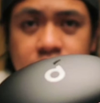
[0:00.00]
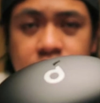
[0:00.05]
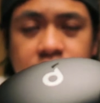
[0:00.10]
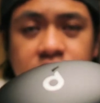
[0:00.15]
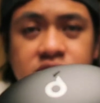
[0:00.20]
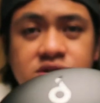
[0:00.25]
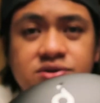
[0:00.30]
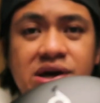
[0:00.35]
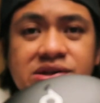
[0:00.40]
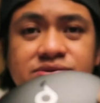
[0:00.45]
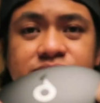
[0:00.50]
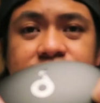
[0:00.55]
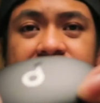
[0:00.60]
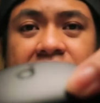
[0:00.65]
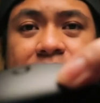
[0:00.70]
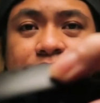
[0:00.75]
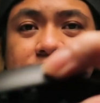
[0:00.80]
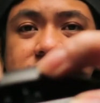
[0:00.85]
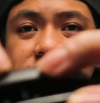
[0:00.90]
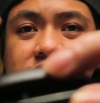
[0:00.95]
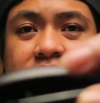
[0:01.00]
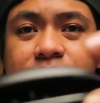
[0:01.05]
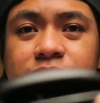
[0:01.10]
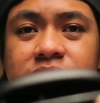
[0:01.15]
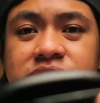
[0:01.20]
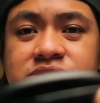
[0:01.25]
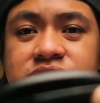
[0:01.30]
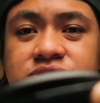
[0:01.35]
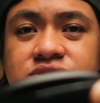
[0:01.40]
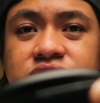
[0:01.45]
So as we wrap this up, let's
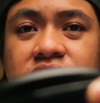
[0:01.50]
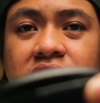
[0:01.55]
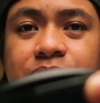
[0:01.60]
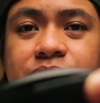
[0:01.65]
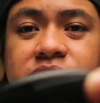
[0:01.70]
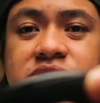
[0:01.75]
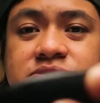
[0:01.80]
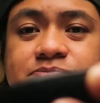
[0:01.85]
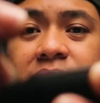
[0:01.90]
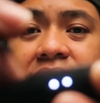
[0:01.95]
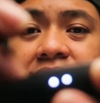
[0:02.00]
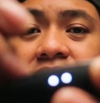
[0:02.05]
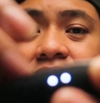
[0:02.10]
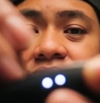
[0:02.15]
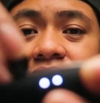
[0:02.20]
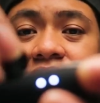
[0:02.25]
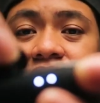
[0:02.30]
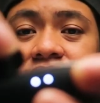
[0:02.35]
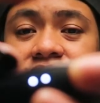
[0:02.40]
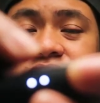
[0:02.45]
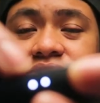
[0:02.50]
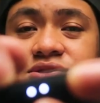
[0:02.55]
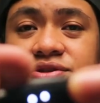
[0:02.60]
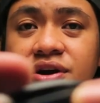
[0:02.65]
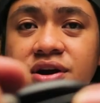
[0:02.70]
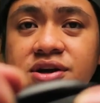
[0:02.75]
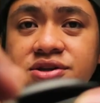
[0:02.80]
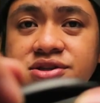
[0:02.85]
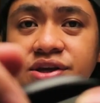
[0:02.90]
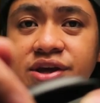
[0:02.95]
just drop this back in its
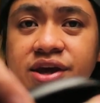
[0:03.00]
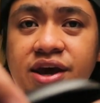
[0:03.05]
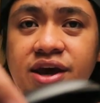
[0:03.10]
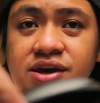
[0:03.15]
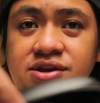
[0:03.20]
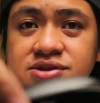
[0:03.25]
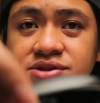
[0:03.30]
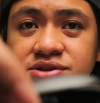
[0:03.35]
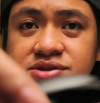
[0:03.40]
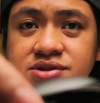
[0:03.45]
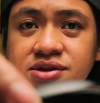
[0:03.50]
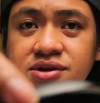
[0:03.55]
charging case.